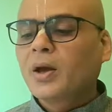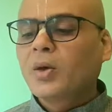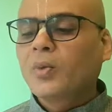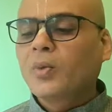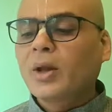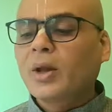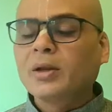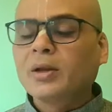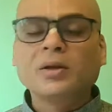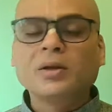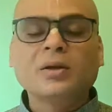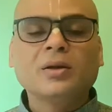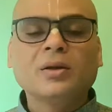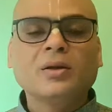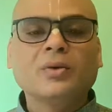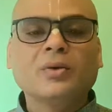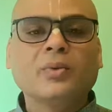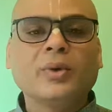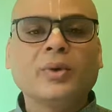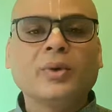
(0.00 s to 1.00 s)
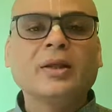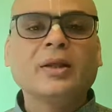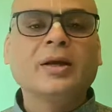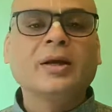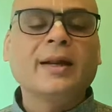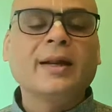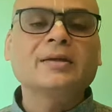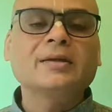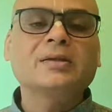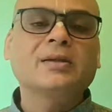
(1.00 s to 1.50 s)
Well, in
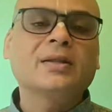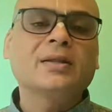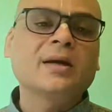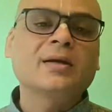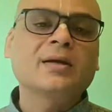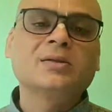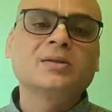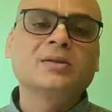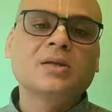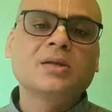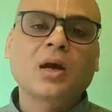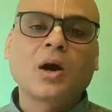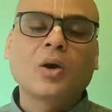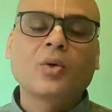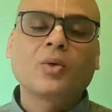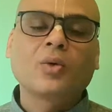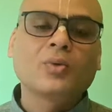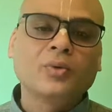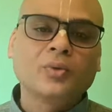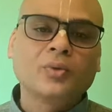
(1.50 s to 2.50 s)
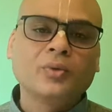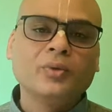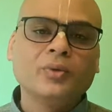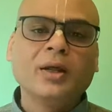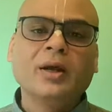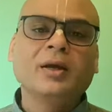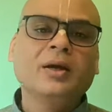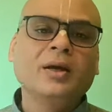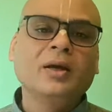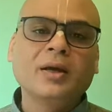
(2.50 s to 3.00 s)
Vedic texts, that is how
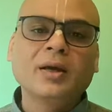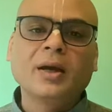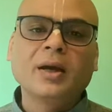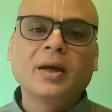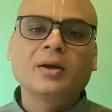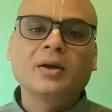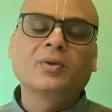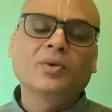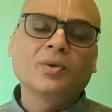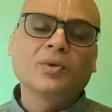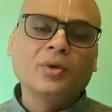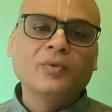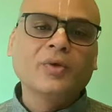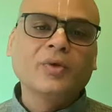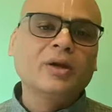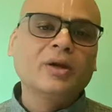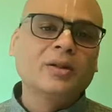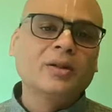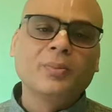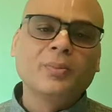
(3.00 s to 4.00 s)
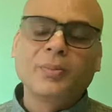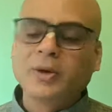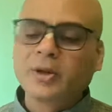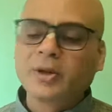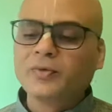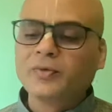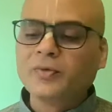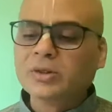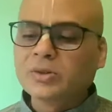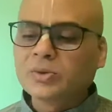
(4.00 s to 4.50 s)
they indicate. Even in the
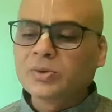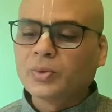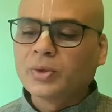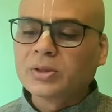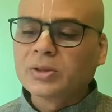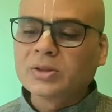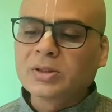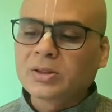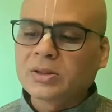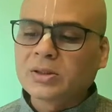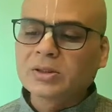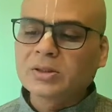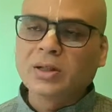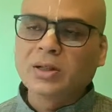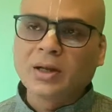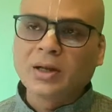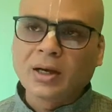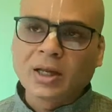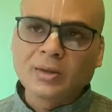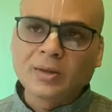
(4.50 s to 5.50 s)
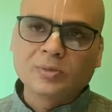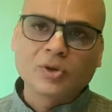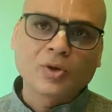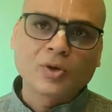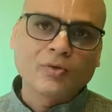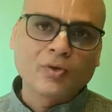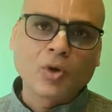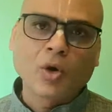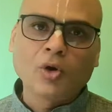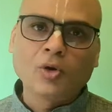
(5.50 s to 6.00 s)
previous verses, the names
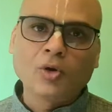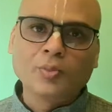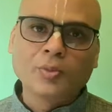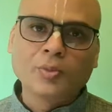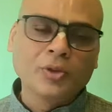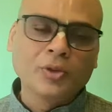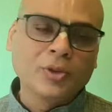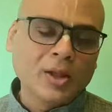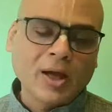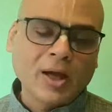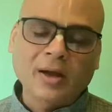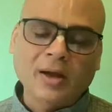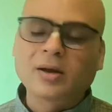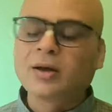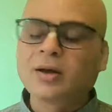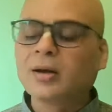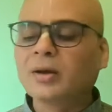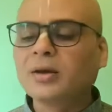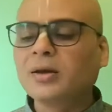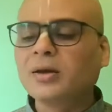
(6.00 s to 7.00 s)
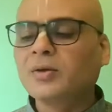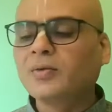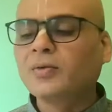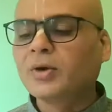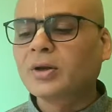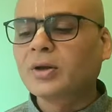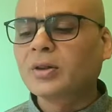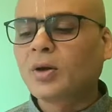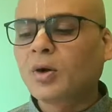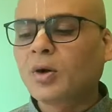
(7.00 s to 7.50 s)
of Lord Buddha and Kalki
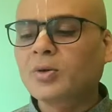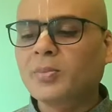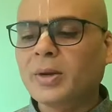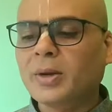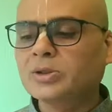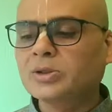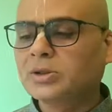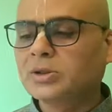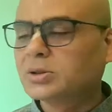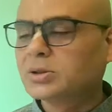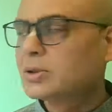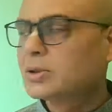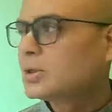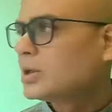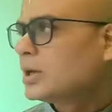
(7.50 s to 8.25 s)
were not mentioned.